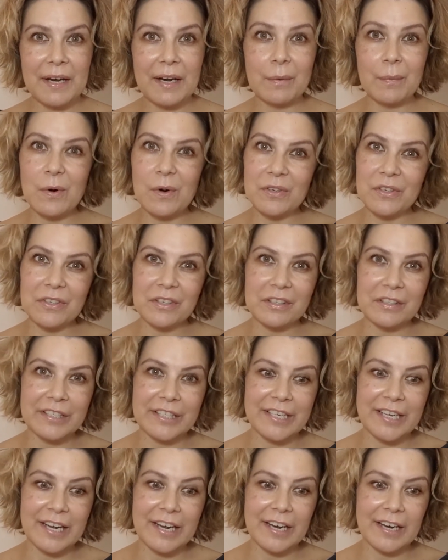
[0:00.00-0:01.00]
I washed it
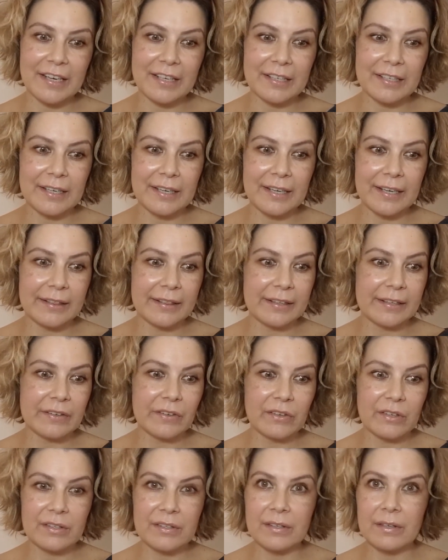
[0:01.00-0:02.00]
today and there
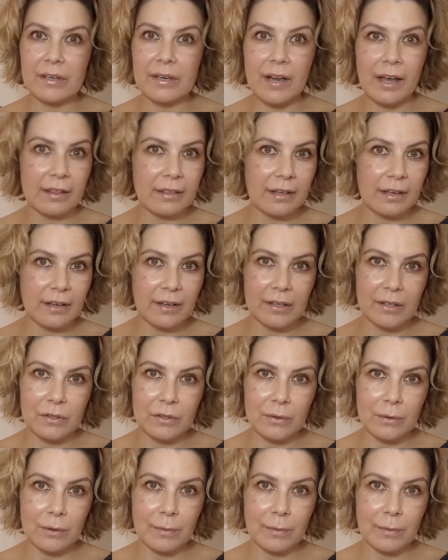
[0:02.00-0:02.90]
is nothing I can do